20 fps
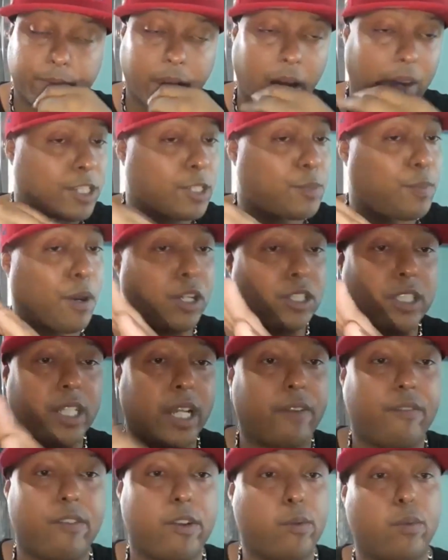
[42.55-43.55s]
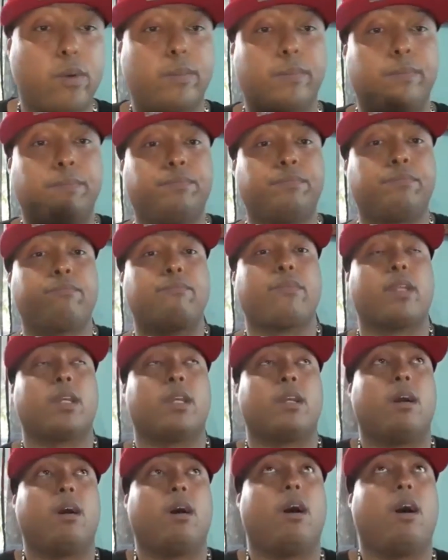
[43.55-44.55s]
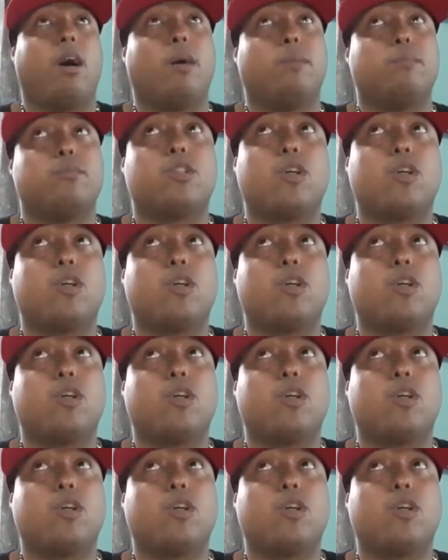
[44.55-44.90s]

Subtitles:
I respond to everyone.